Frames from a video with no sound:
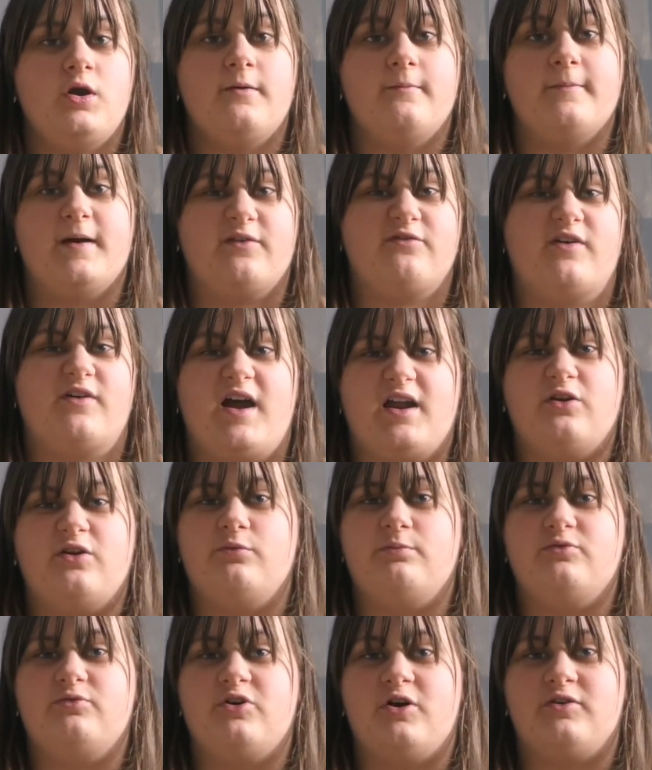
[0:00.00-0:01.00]
my final
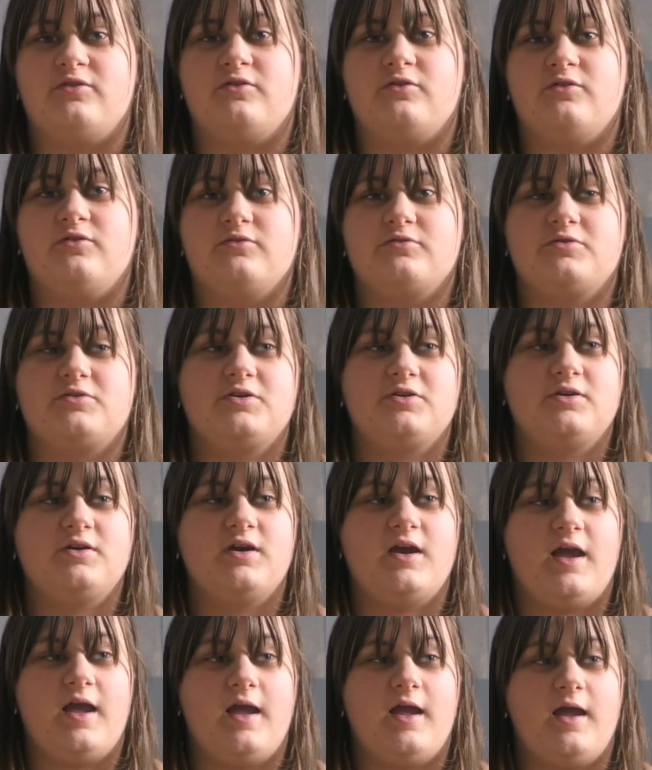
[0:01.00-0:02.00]
product
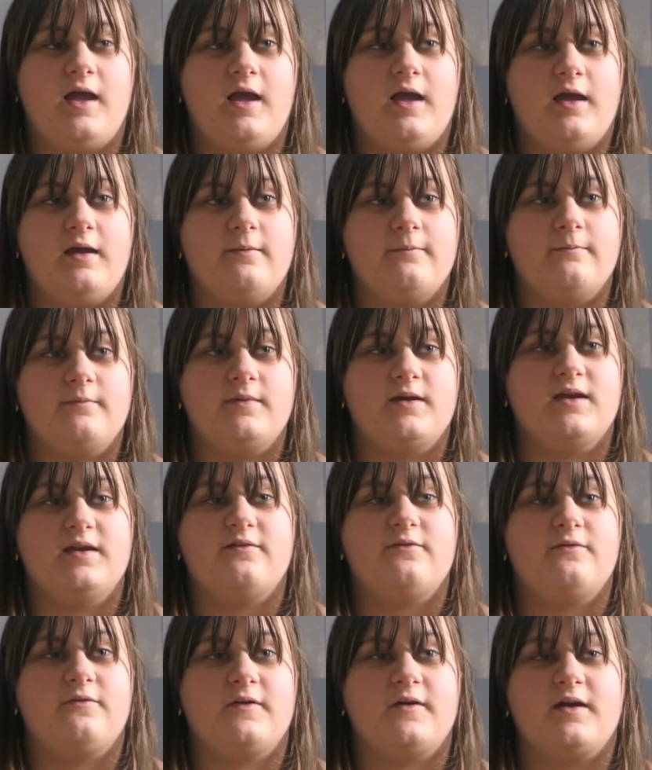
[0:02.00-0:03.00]

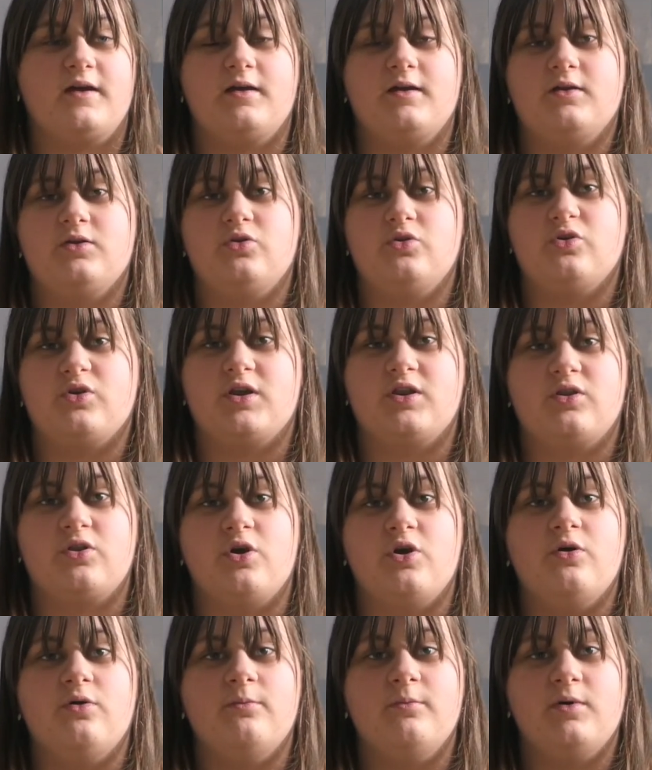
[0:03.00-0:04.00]
if I took it
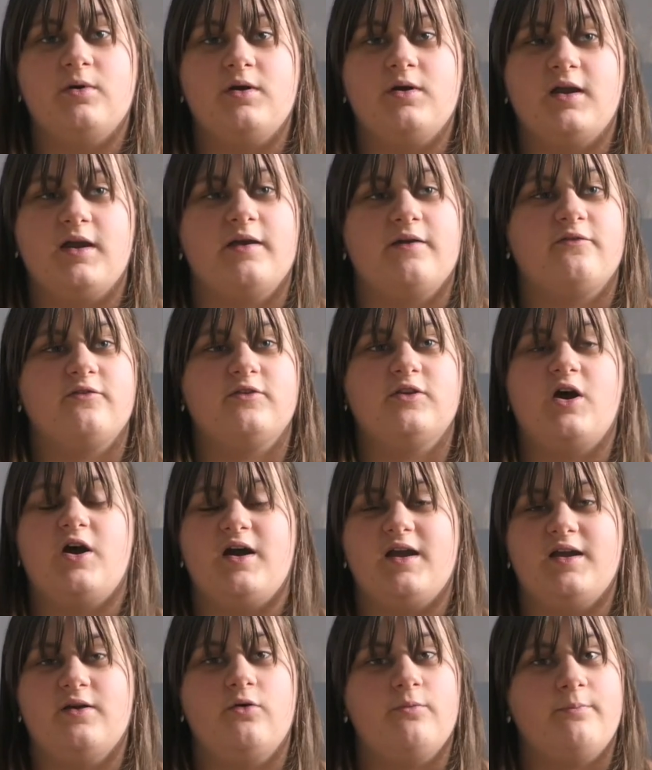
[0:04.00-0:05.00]
home. If
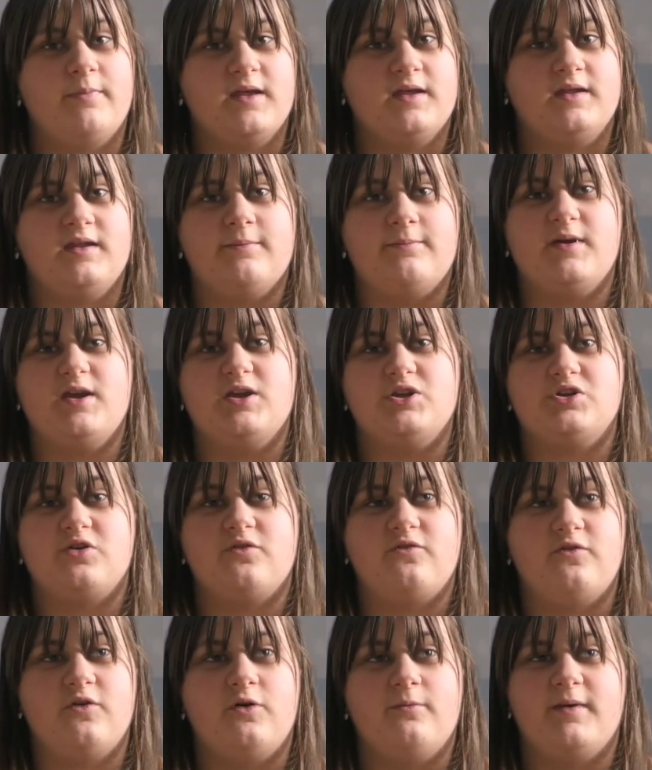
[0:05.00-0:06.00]
not, it'll be in a picture
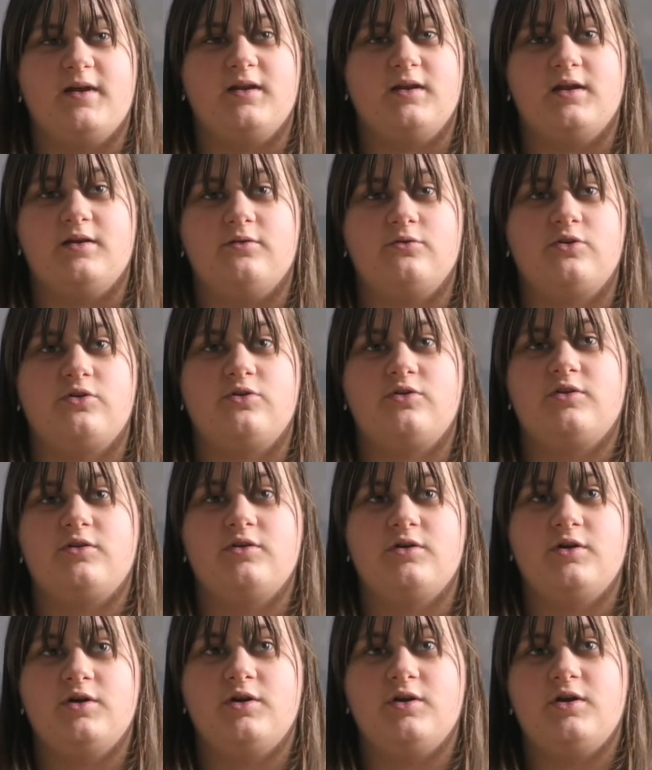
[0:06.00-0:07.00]
form, and I'll just
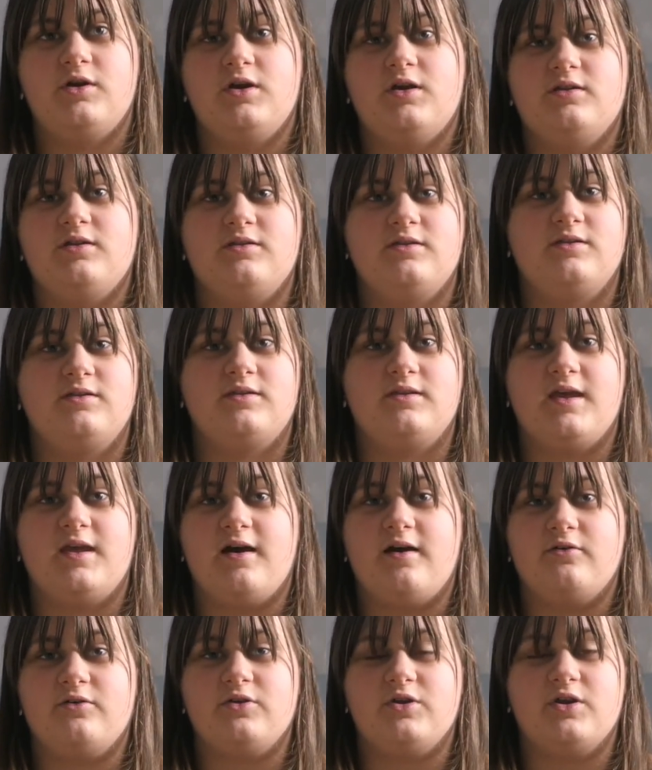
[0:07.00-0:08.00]

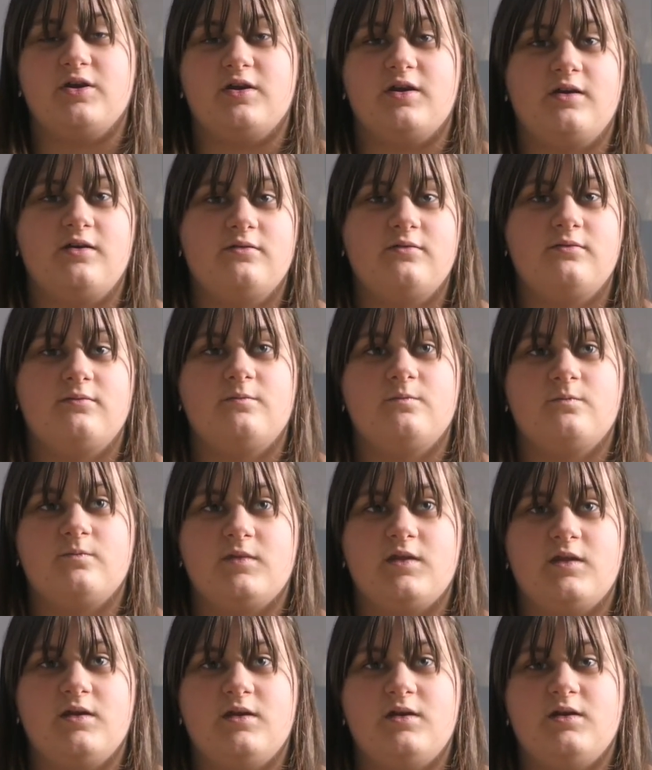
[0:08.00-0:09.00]
tell you
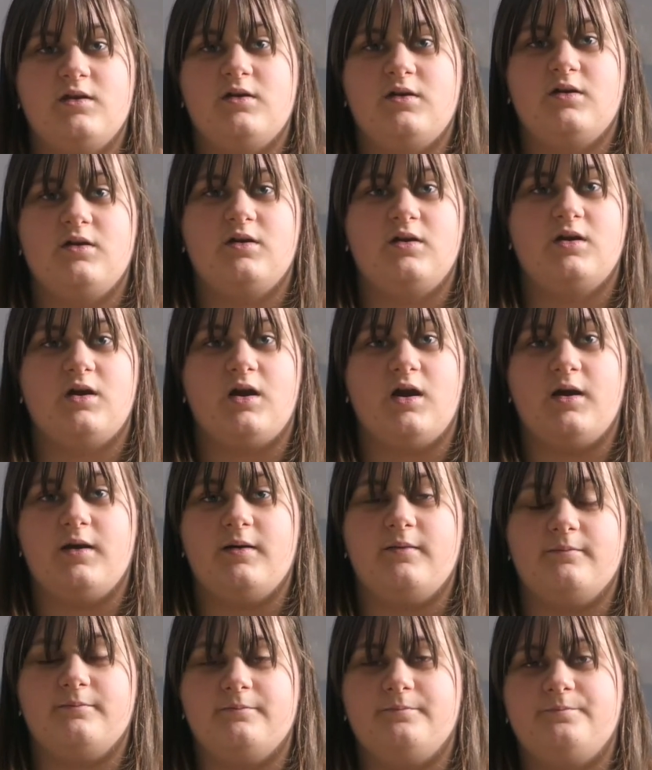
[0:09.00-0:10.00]

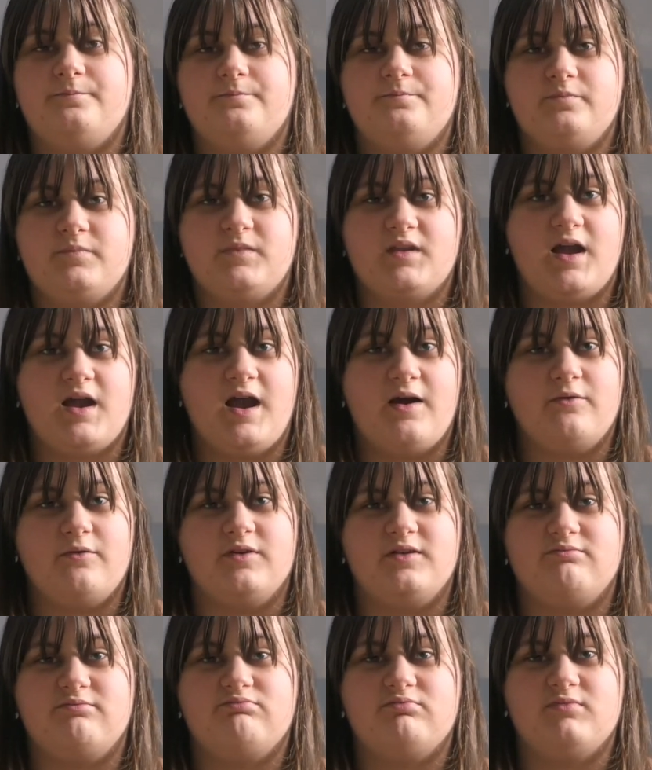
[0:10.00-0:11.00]
how
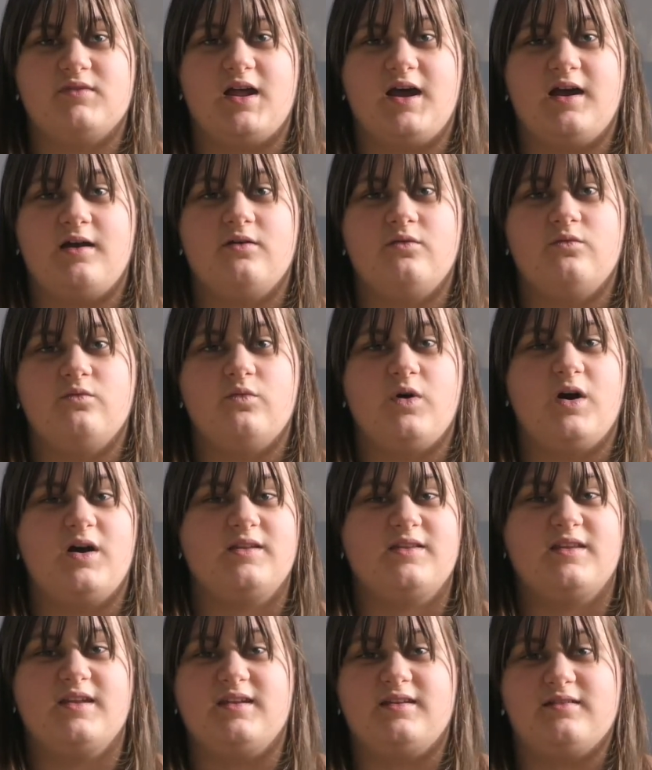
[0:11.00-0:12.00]
it, what I
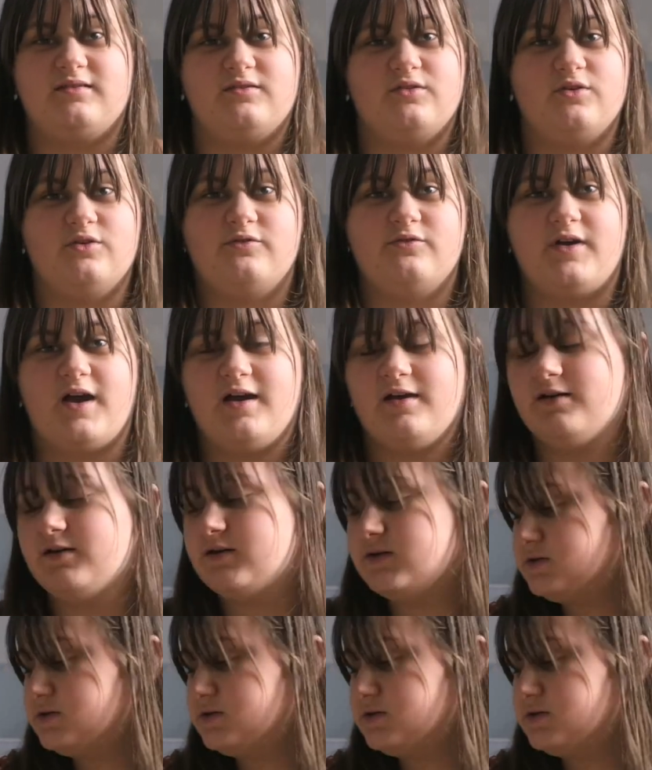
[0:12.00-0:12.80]
did and all that.